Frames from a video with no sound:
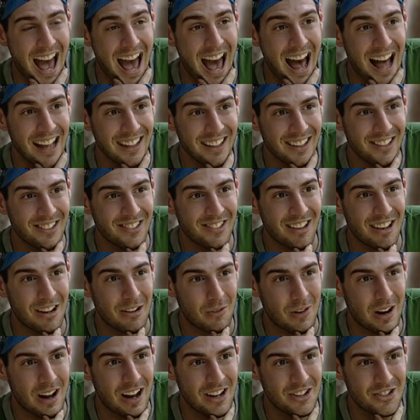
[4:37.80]
Alex and
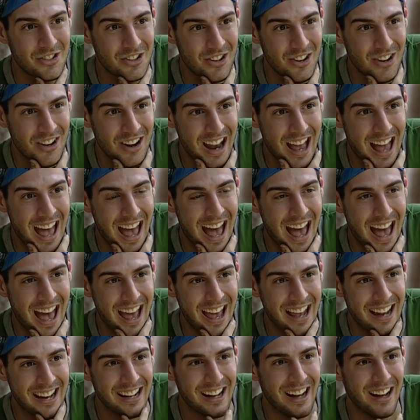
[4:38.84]
Roger
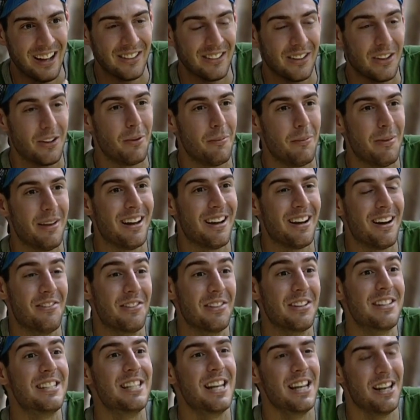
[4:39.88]
had a little bit of
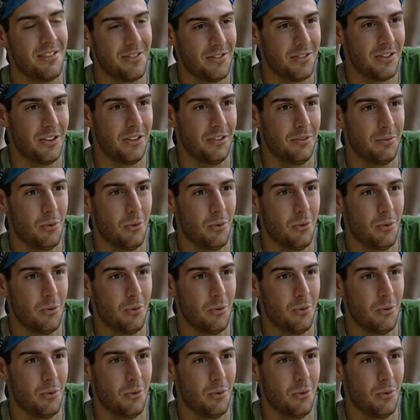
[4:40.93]
a tiff this